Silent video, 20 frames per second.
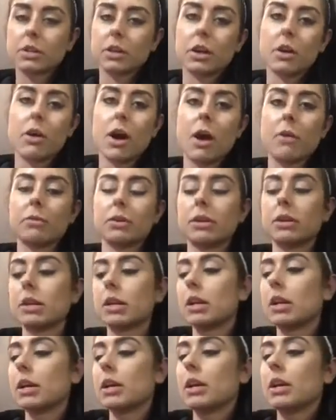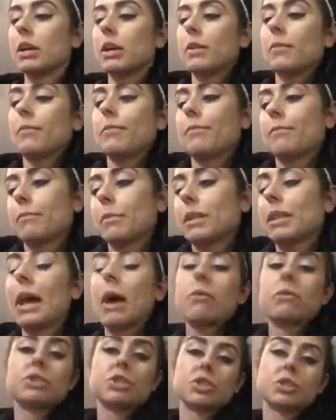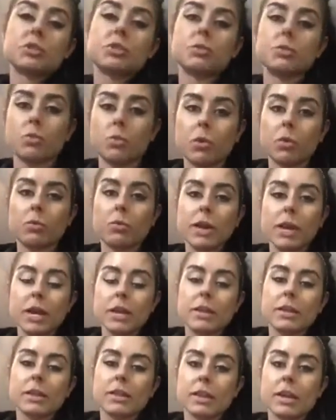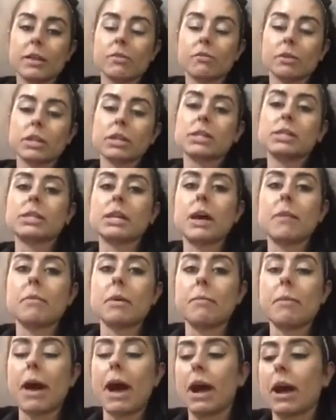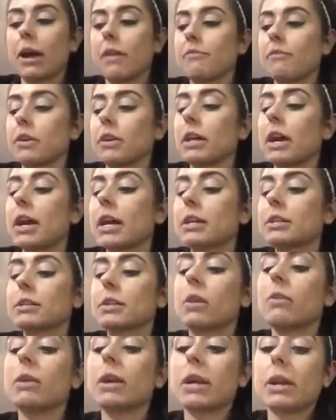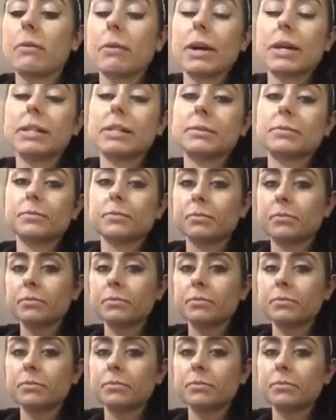You know, I would, but that was just the 1 week that really set me back, I feel like. So anyways,